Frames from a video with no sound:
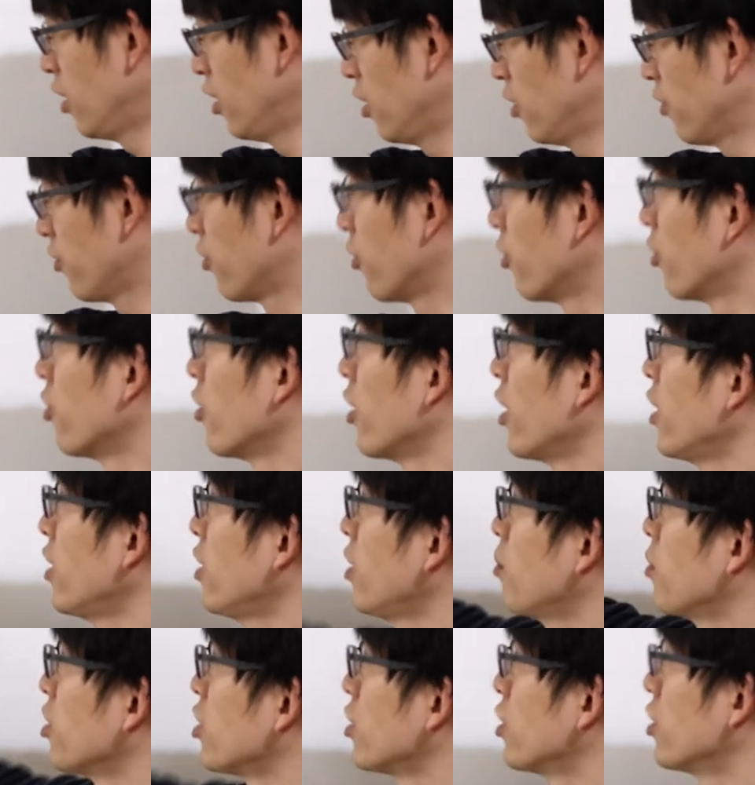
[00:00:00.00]
for
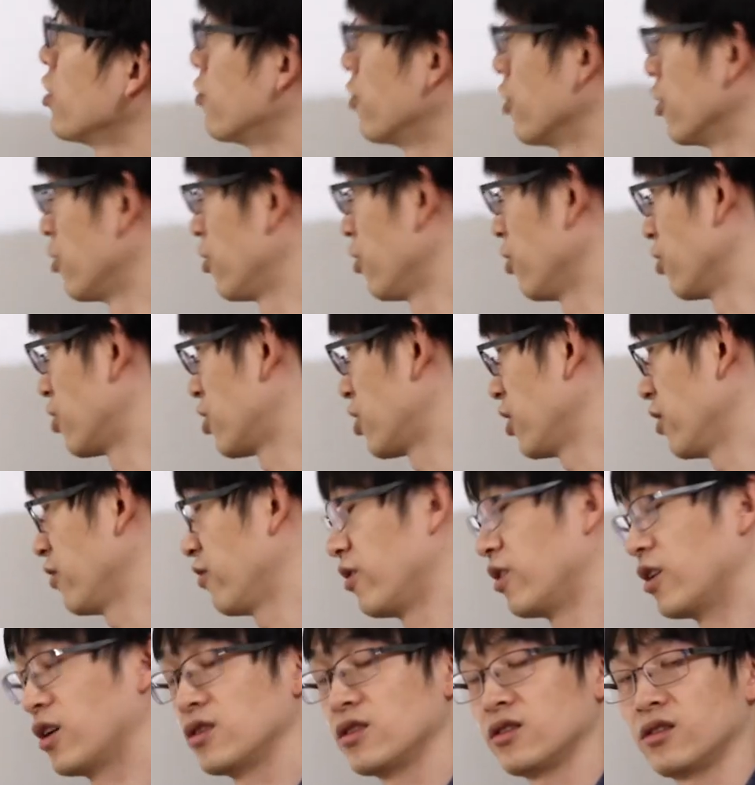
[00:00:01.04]
any material to
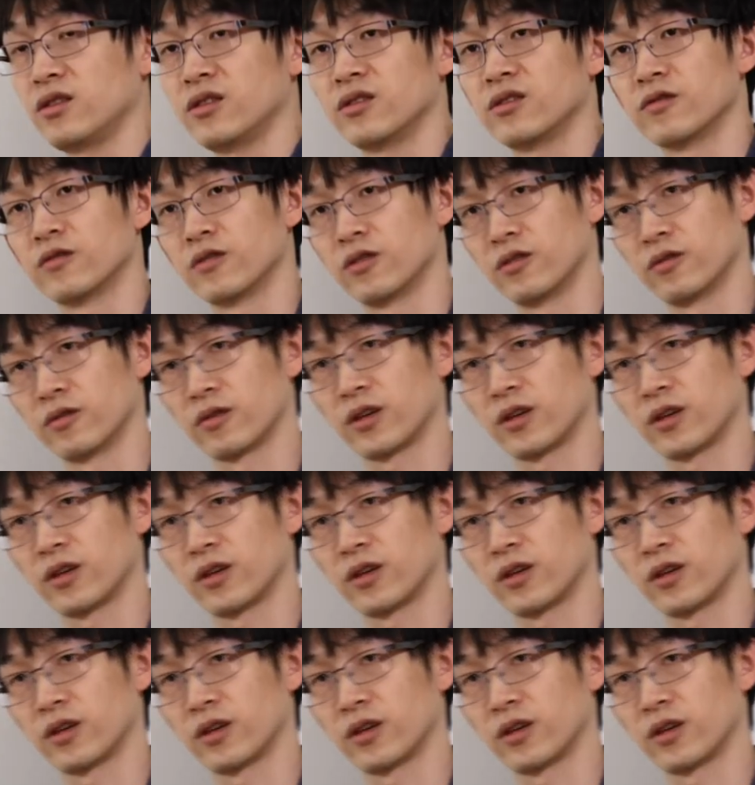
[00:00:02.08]
achieve non-zero